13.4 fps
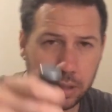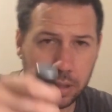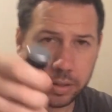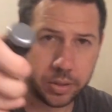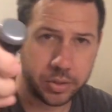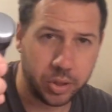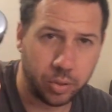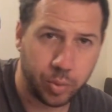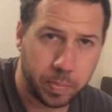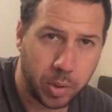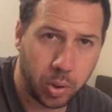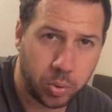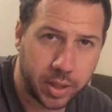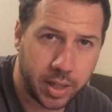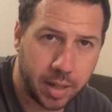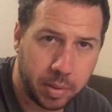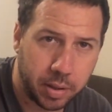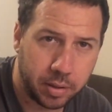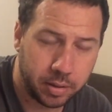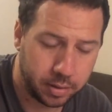It's a silver bottle
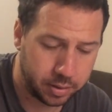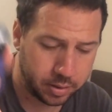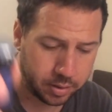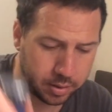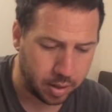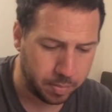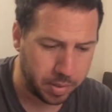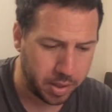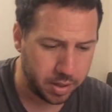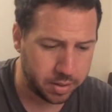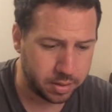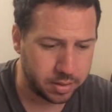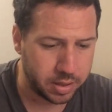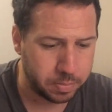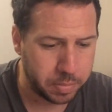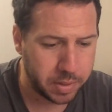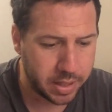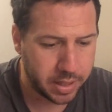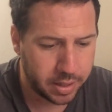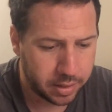cap. I purchased this
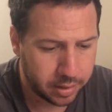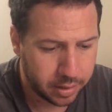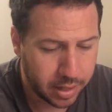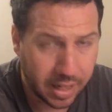beer